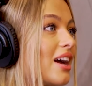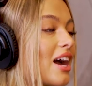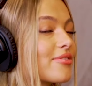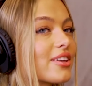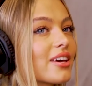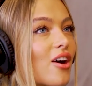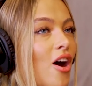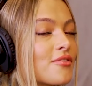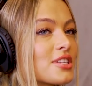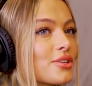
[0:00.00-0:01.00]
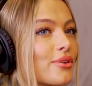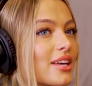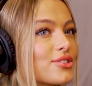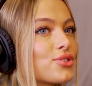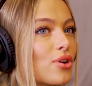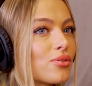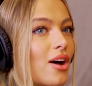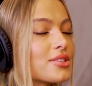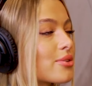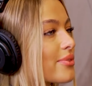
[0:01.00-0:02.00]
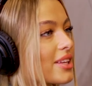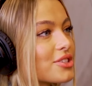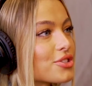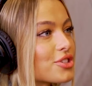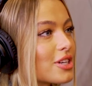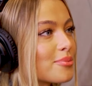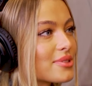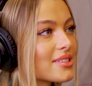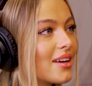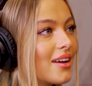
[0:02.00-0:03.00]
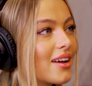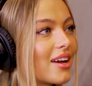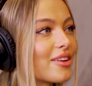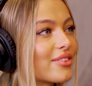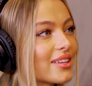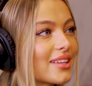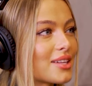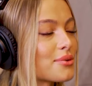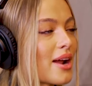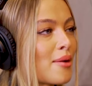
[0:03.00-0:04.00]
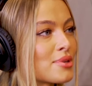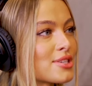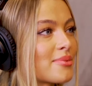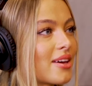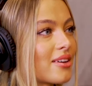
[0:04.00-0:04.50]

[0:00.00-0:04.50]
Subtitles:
I feel like often you get so lost in relationships, and I feel like that's what happened to me.